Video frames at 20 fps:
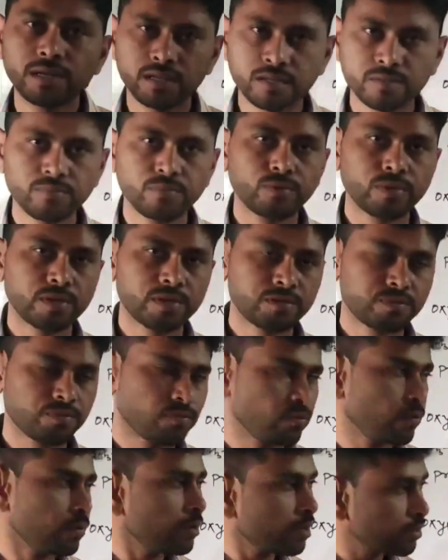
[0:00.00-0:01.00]

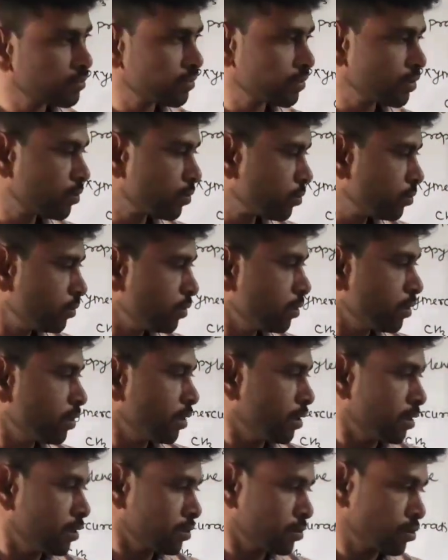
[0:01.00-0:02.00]
NaBH4, as we know.
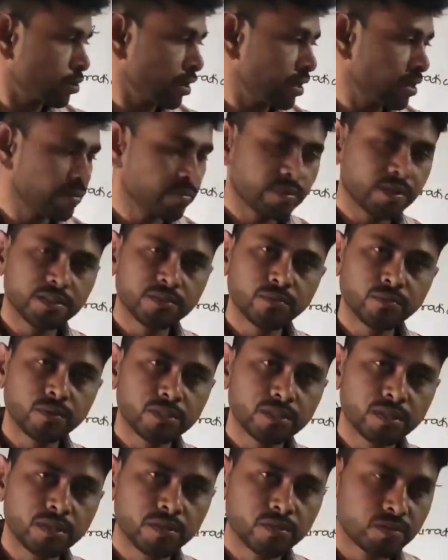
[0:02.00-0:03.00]
So NaBH4
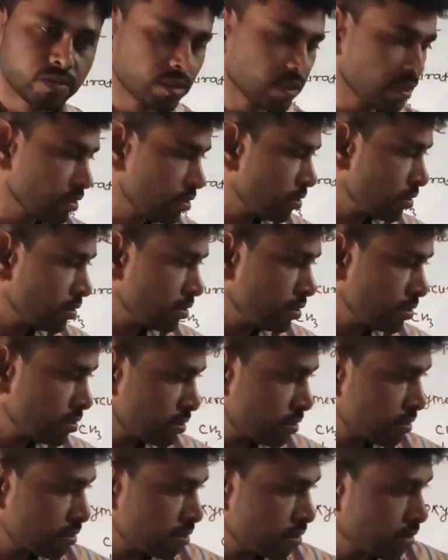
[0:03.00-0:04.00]
is a reducing agent.
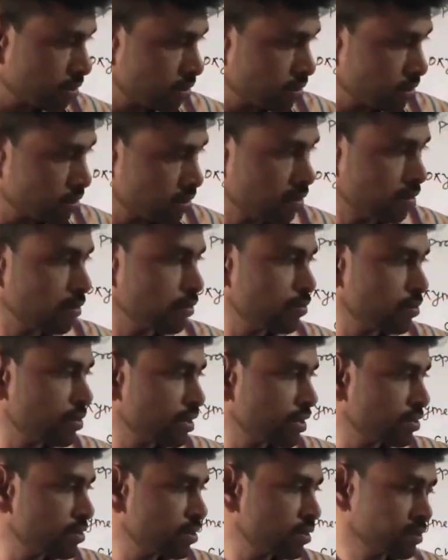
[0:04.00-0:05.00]
This
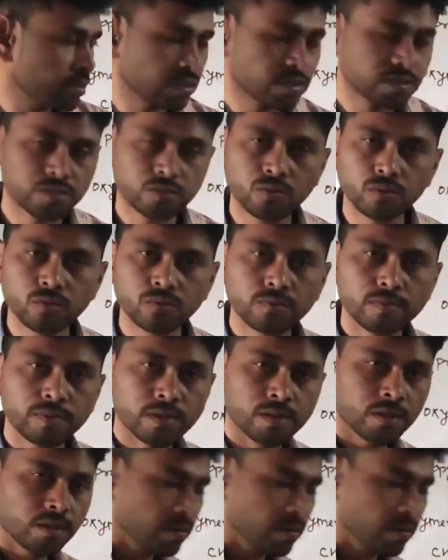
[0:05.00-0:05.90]
reduces this group.